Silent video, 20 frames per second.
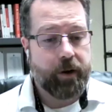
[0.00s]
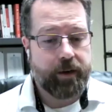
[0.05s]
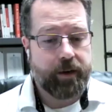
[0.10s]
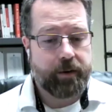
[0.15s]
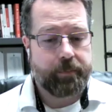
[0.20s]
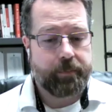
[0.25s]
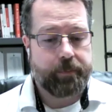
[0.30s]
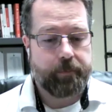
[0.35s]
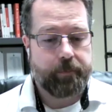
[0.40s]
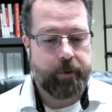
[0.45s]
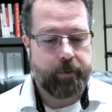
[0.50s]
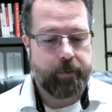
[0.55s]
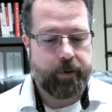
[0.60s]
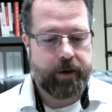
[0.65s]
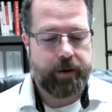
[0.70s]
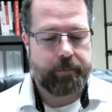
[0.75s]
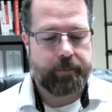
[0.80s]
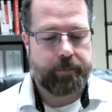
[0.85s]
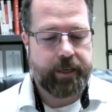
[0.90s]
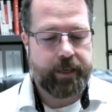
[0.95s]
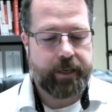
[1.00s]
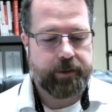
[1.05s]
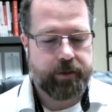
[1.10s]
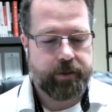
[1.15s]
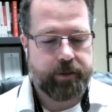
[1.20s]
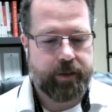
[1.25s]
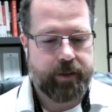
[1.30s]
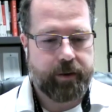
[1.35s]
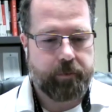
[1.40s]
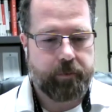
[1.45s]
to make
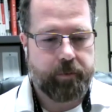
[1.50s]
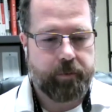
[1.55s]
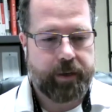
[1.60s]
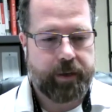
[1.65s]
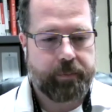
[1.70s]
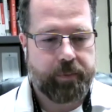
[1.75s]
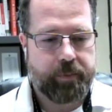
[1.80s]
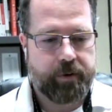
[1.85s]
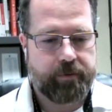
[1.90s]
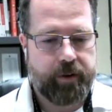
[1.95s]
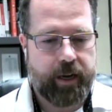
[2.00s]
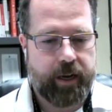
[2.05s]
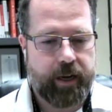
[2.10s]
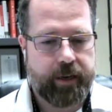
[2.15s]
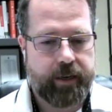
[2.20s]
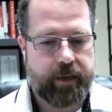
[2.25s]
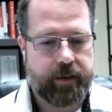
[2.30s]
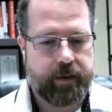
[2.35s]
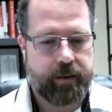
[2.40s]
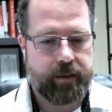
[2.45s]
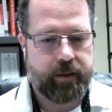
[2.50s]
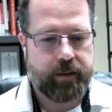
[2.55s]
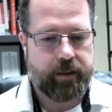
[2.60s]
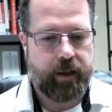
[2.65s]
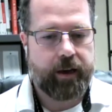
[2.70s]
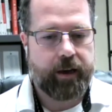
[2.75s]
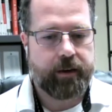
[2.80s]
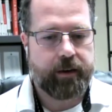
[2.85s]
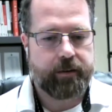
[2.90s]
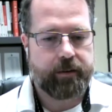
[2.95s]
sure that we provided a
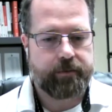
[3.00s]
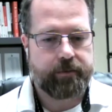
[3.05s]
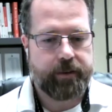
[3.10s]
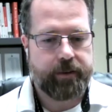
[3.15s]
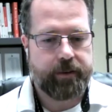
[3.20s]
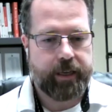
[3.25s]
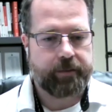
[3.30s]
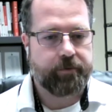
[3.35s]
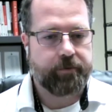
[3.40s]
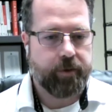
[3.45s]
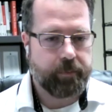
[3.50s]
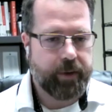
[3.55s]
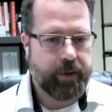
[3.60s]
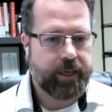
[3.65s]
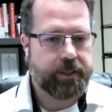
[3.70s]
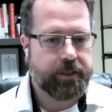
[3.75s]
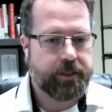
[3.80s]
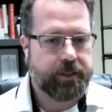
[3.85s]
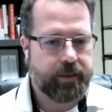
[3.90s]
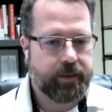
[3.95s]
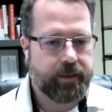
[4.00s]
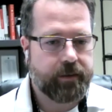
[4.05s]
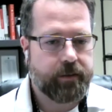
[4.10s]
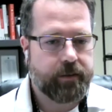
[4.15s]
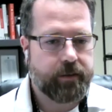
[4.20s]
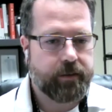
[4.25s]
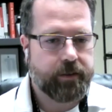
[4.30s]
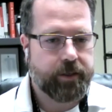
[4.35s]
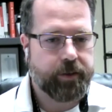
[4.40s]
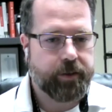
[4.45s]
lot of information
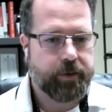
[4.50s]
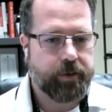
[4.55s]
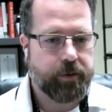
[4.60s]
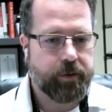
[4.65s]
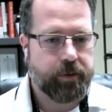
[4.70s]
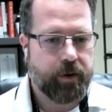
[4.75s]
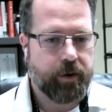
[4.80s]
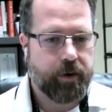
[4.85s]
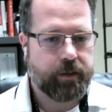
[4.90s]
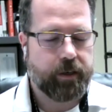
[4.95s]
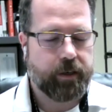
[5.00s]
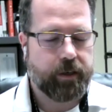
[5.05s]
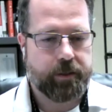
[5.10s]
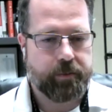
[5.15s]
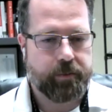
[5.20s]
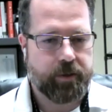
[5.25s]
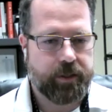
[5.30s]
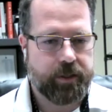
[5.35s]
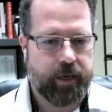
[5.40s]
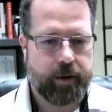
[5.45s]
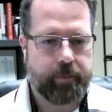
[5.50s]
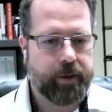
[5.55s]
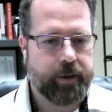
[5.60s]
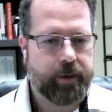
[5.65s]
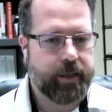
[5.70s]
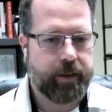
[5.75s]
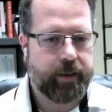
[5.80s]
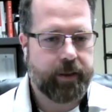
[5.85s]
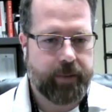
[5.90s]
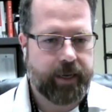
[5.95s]
to our customers and anybody
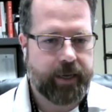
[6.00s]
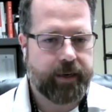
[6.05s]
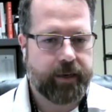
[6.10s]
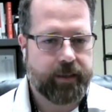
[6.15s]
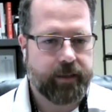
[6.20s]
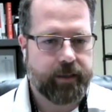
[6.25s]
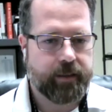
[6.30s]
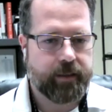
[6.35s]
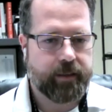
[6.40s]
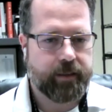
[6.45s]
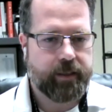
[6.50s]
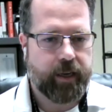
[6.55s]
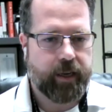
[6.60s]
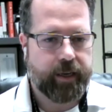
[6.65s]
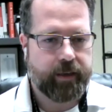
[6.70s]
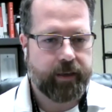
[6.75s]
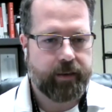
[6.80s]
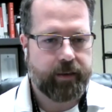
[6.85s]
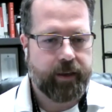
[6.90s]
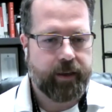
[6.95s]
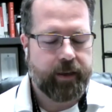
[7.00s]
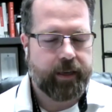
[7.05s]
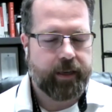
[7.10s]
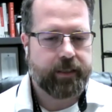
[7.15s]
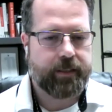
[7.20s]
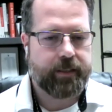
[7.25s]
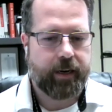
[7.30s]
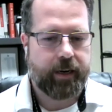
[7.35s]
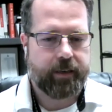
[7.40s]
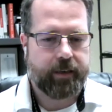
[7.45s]
that made it to the site.
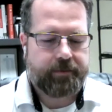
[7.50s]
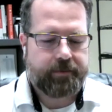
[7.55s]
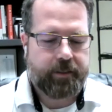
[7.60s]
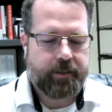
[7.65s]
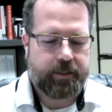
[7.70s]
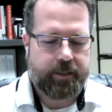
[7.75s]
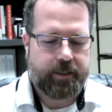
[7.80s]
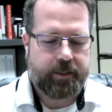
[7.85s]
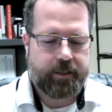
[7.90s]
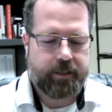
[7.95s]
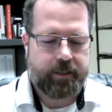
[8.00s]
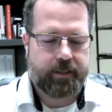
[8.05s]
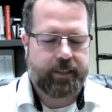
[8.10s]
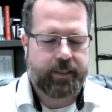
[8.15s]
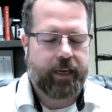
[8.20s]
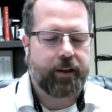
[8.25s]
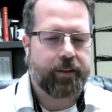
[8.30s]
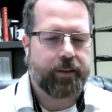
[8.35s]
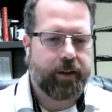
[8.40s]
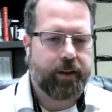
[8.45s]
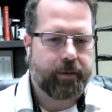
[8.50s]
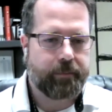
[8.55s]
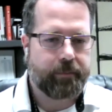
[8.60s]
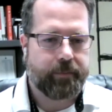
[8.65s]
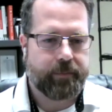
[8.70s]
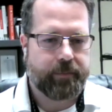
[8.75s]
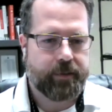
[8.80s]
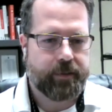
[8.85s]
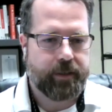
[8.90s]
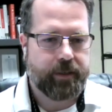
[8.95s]
It's not enough to just sell them
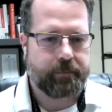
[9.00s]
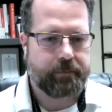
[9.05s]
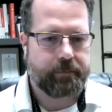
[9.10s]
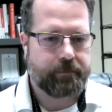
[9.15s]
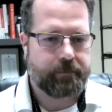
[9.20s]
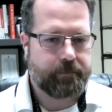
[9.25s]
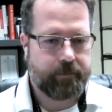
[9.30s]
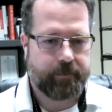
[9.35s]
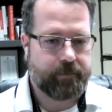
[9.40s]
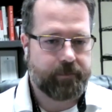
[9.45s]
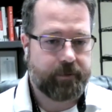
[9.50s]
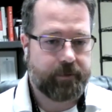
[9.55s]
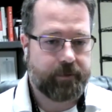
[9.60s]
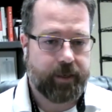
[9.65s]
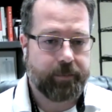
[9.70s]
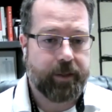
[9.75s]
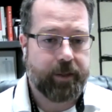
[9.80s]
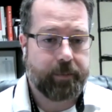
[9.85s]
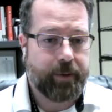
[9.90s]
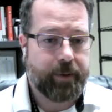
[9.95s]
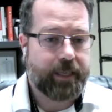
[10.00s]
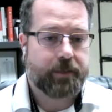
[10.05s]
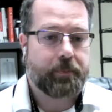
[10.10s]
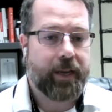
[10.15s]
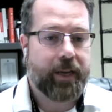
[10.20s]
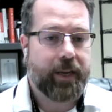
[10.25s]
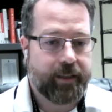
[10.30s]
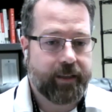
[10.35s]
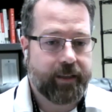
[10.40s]
some of the best bacon